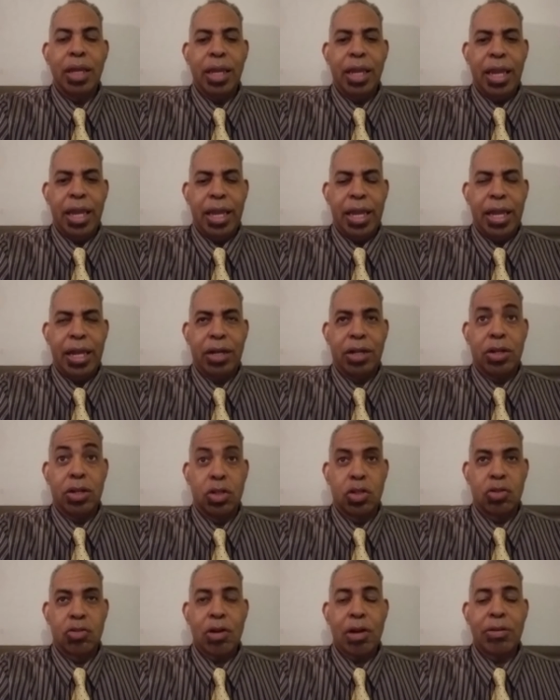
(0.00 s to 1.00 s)
and
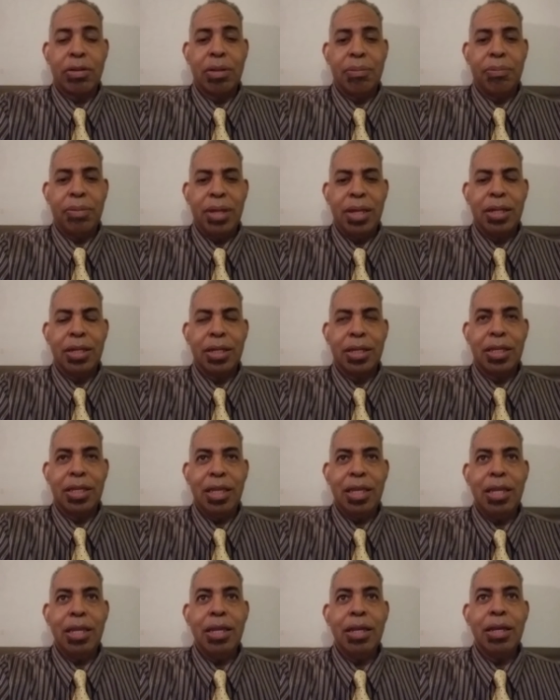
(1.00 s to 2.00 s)
constructive being the
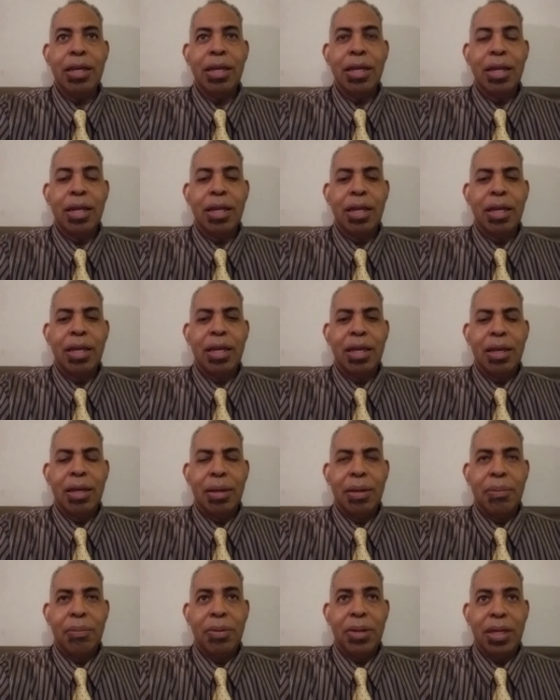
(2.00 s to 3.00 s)
key
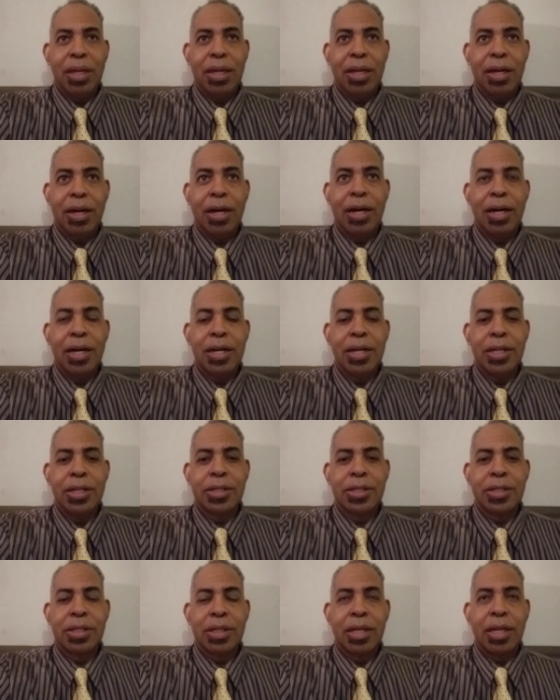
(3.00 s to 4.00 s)

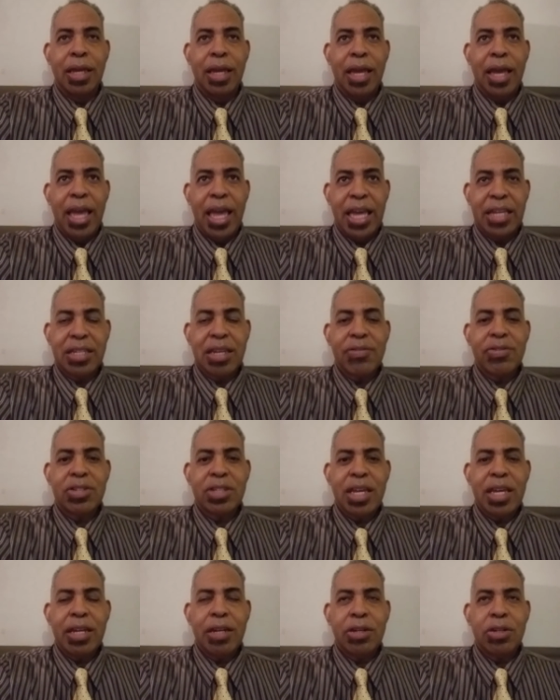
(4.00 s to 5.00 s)
because as I've
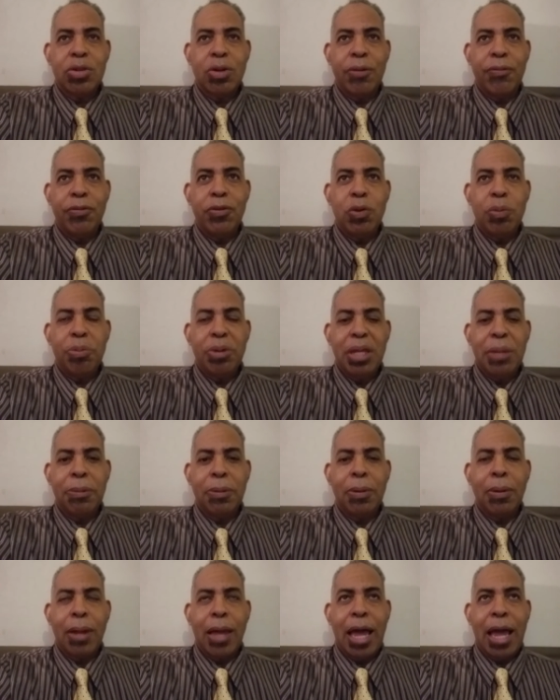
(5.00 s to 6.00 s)
stated to a few
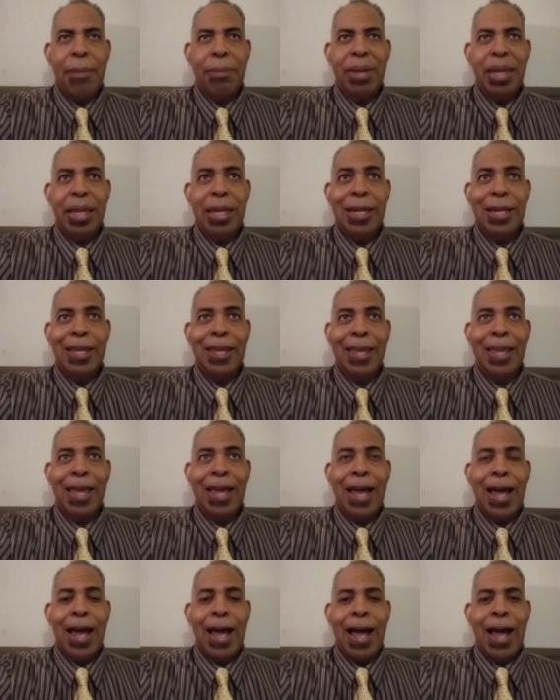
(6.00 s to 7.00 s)
people, I mean,
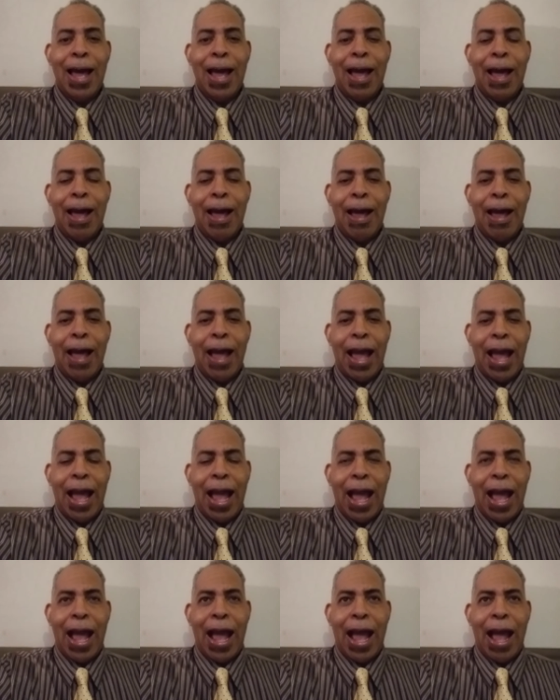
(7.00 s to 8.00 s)

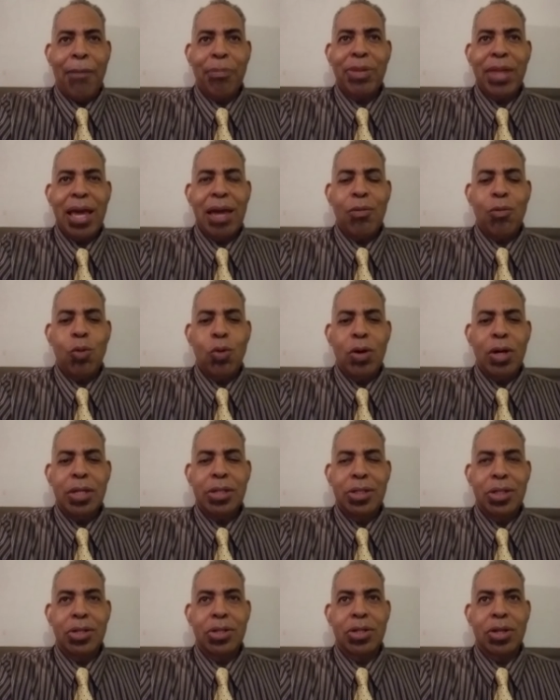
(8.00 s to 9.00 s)
I'm not
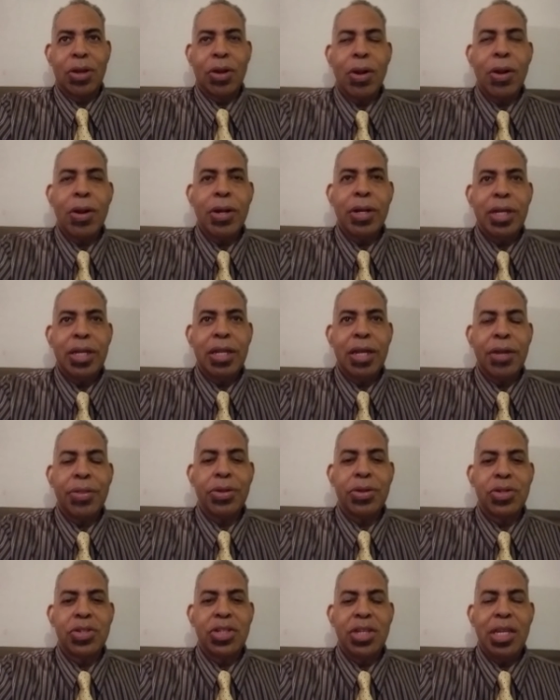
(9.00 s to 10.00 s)
one to turn the
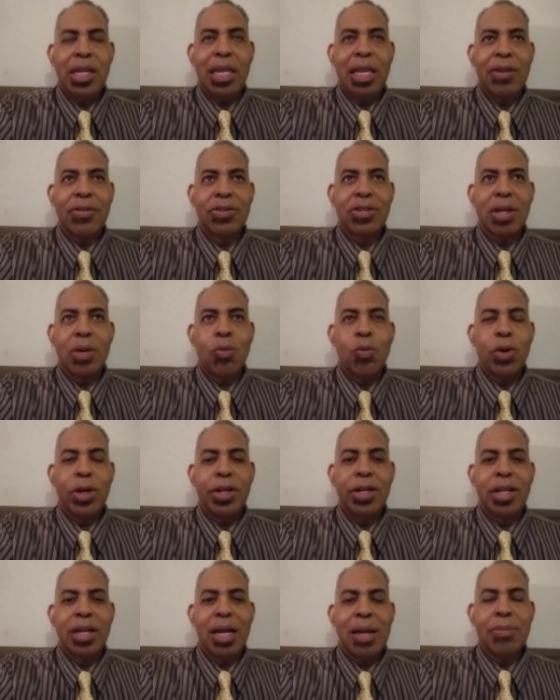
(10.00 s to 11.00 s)
other cheek if
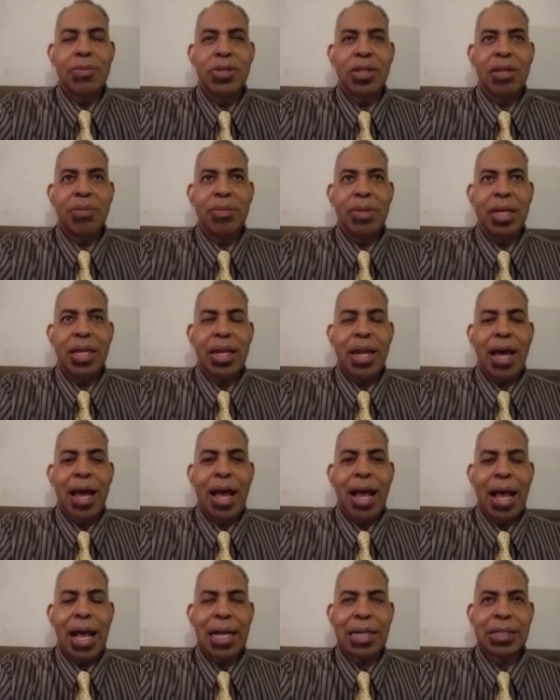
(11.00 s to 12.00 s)
someone comes at me in a
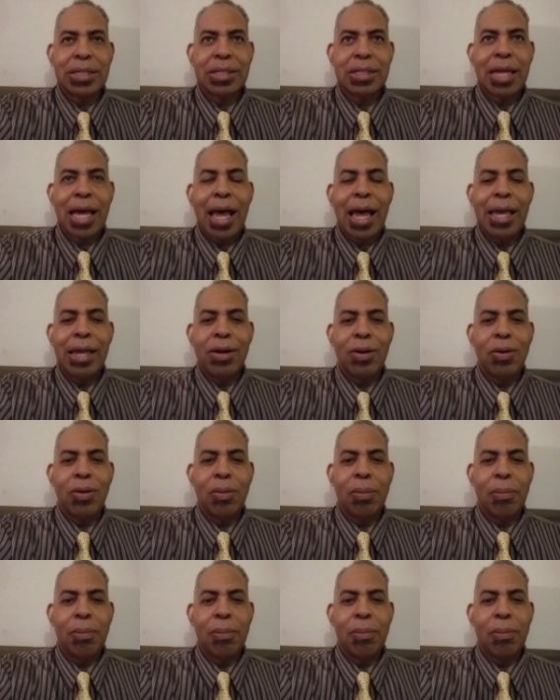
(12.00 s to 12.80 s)
hostile